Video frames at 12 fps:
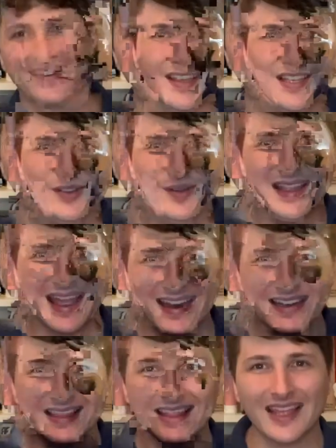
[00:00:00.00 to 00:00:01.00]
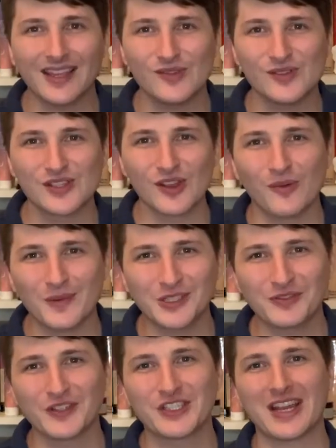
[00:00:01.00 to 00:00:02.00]
So again, thank you so much
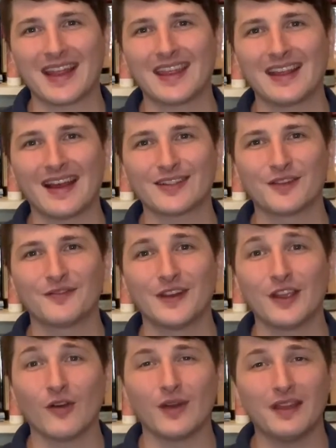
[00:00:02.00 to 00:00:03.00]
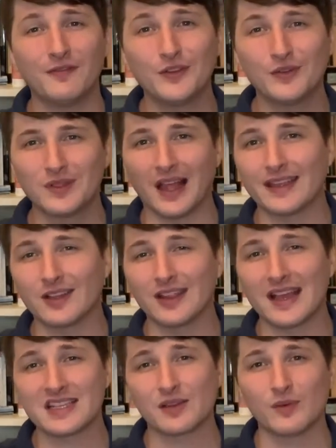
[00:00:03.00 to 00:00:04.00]
for checking out the video. If you'd like a
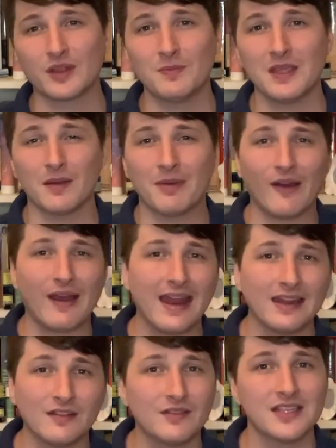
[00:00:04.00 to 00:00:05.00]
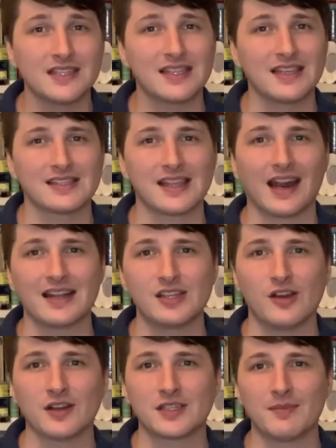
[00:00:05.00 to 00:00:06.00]
lesson with me about any of these things that I
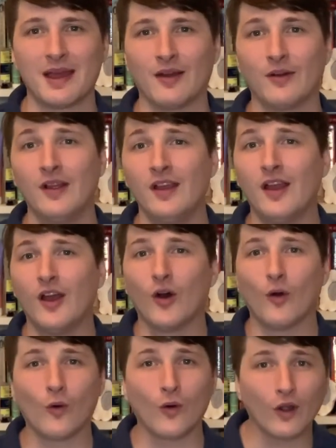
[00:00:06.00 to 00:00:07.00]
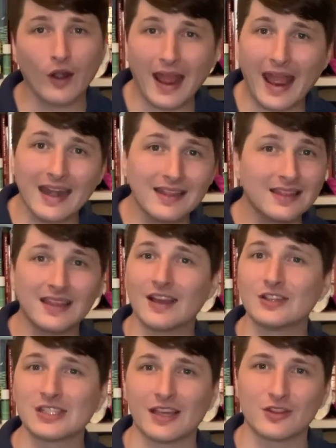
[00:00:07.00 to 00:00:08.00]
talked about, or anything
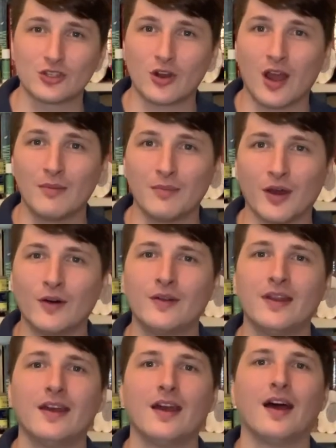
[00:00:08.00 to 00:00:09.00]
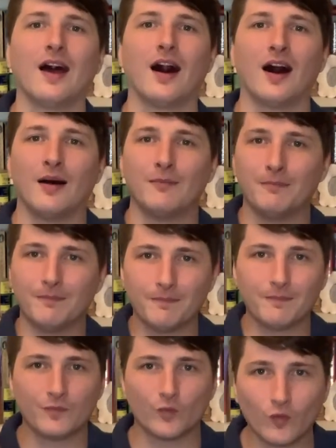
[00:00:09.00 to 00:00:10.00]
else on the trombone,
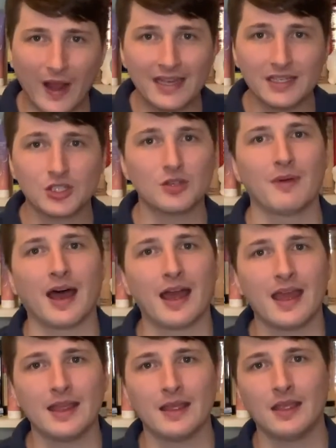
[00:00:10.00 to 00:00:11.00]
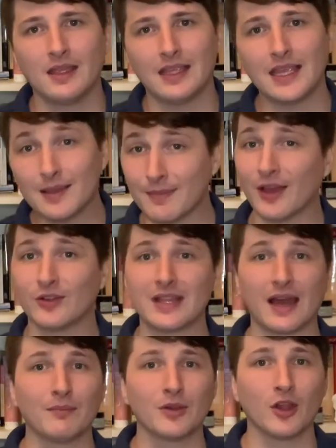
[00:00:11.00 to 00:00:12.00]
write to my email
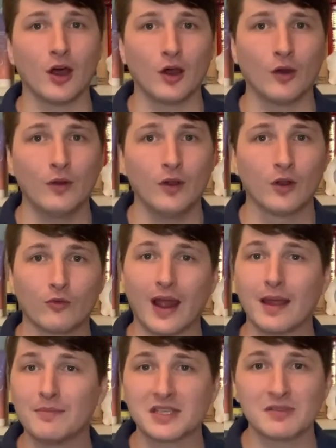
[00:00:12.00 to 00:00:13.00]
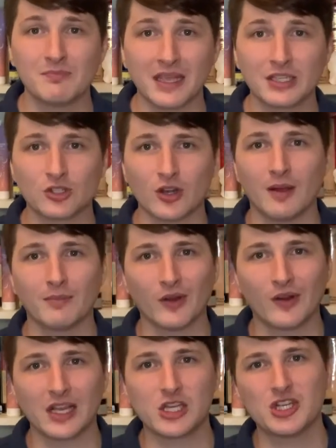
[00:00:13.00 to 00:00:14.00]
down below,
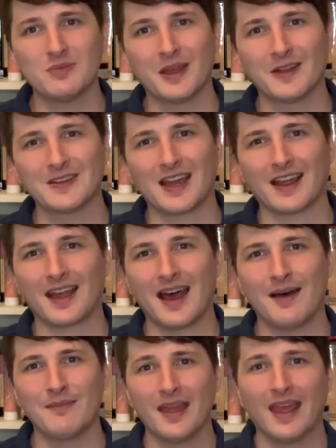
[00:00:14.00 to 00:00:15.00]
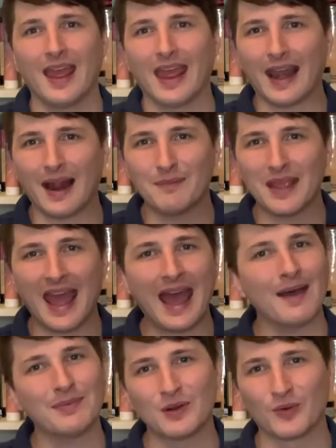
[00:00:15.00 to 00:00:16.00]
ryanbissonbasstrombone@gmail.com, and I'd be
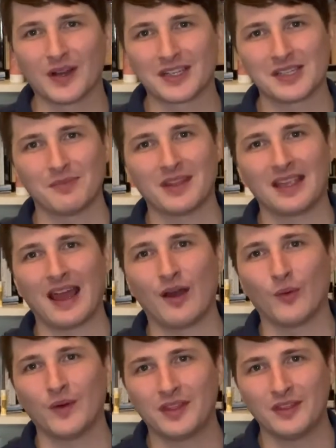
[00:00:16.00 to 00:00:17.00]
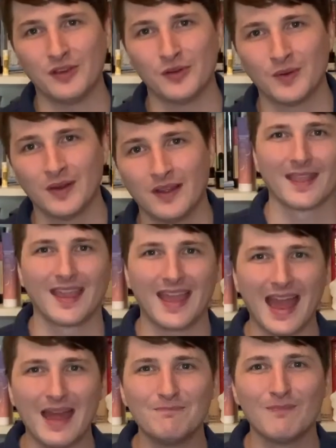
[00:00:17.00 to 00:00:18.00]
happy to work something out with you.
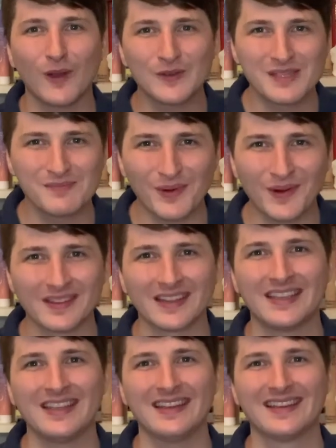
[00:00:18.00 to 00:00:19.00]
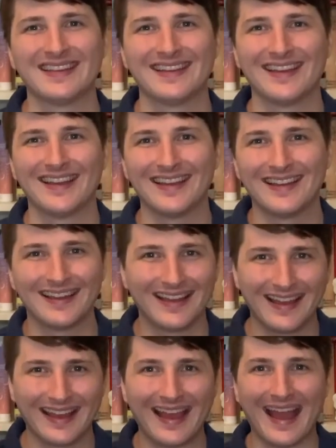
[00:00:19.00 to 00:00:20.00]
And most importantly,
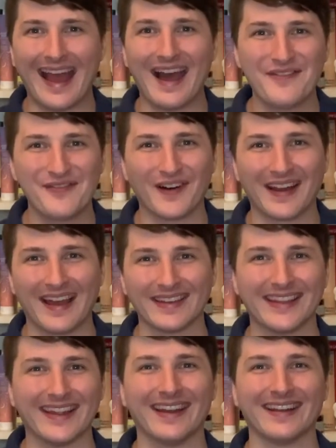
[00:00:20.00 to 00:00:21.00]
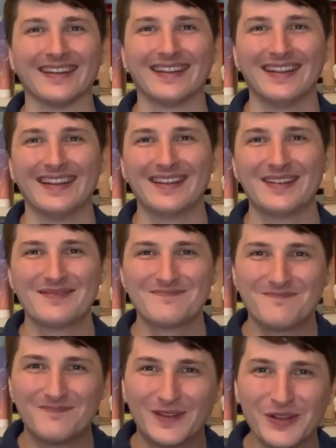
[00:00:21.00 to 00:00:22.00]
have fun out there.
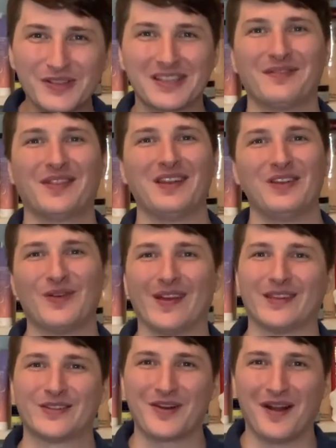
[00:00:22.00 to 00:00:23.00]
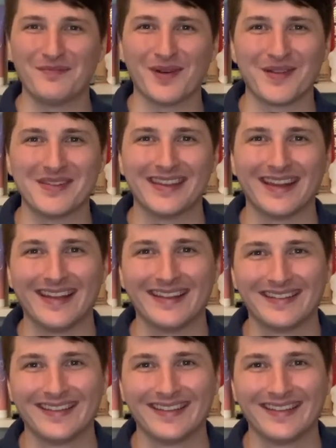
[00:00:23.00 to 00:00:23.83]
Do something new on the trombone today.